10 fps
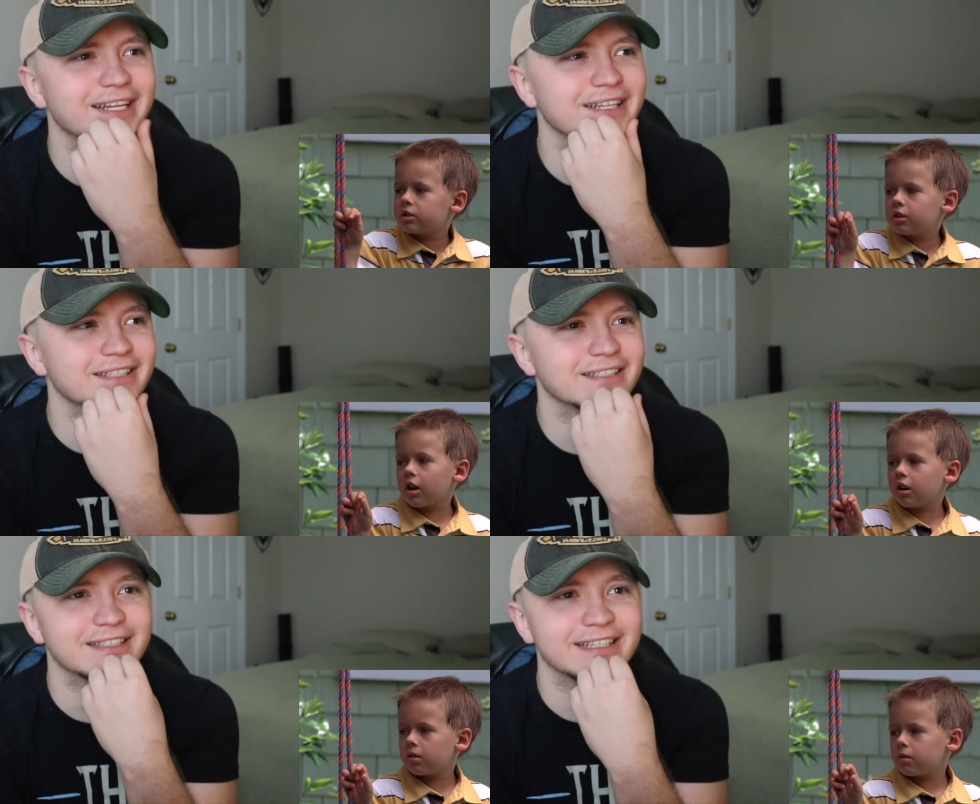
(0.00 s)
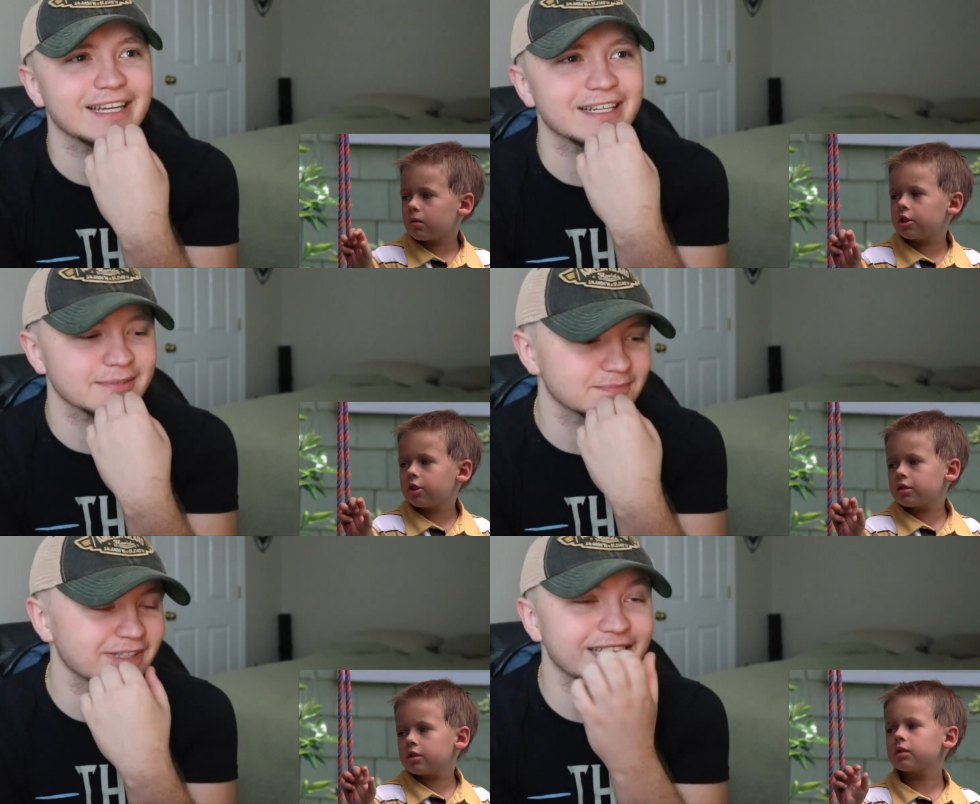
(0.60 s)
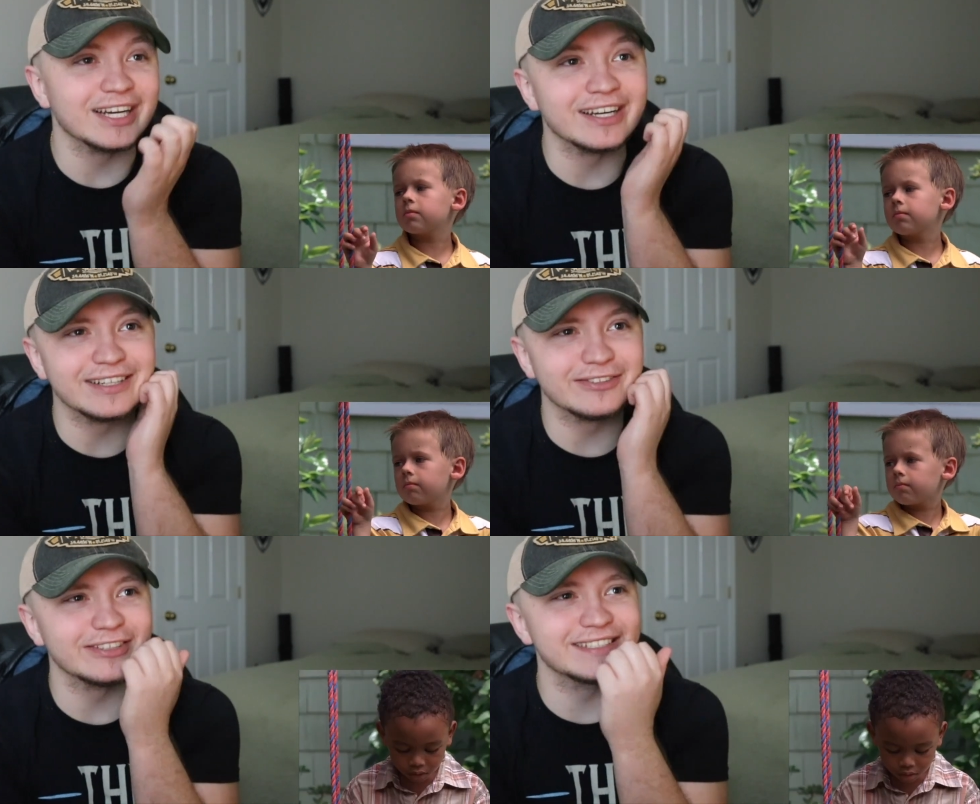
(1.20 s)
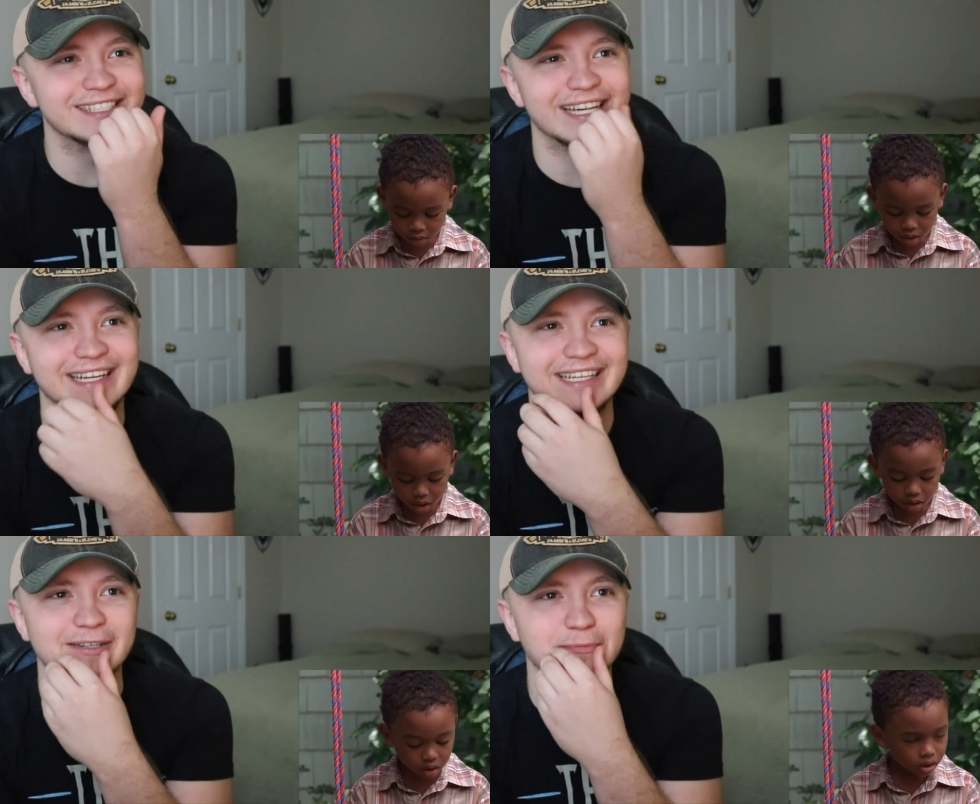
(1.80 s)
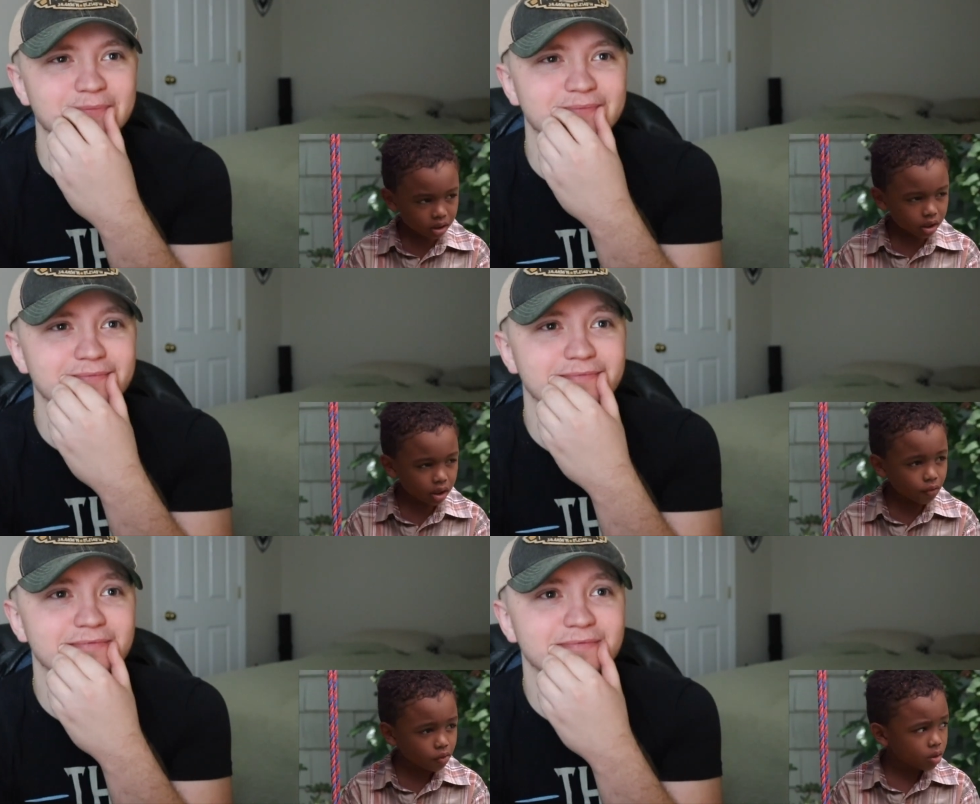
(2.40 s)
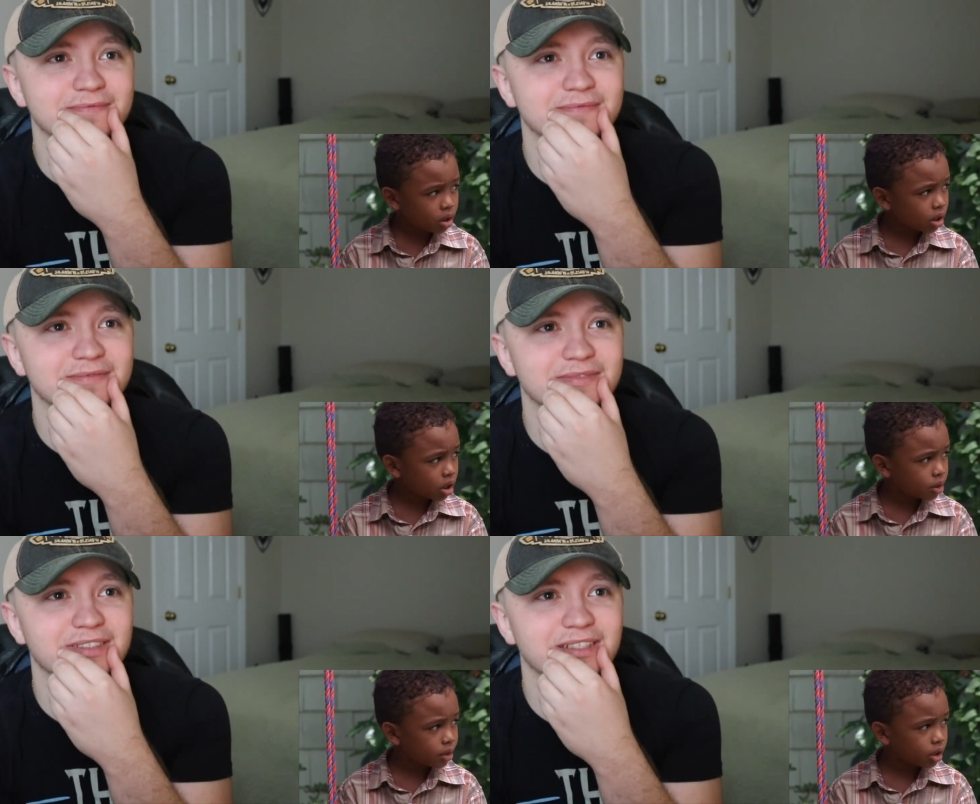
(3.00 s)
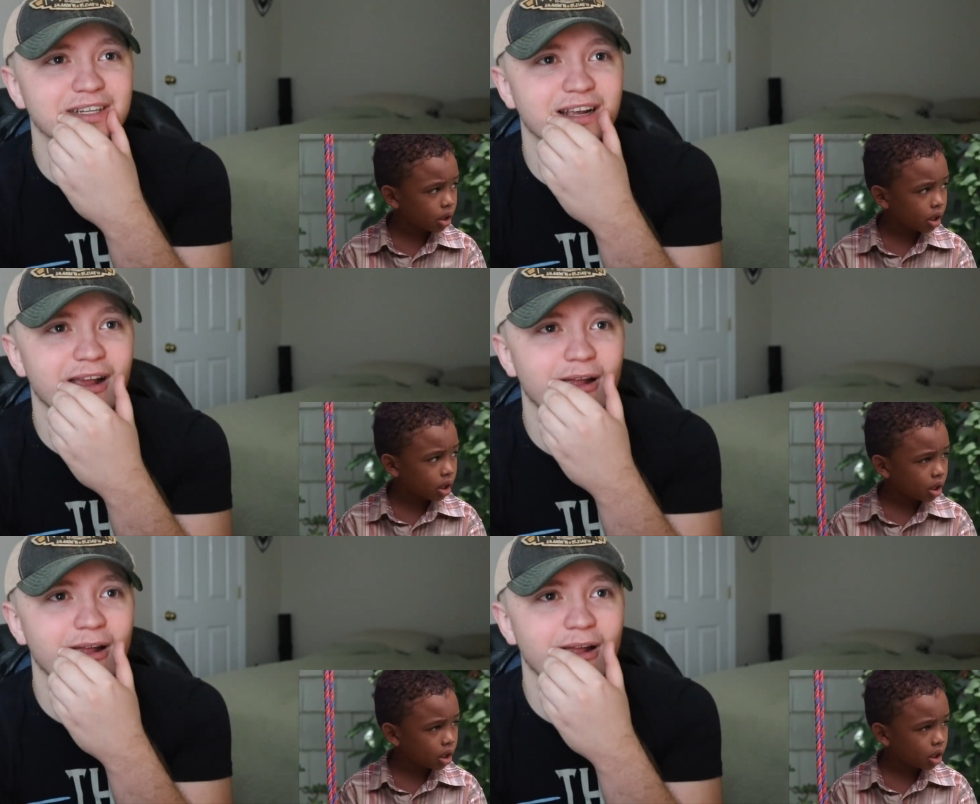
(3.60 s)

Speaker 1: Scott. What's yours? He kind of looks like him. Everyone calls me Dre.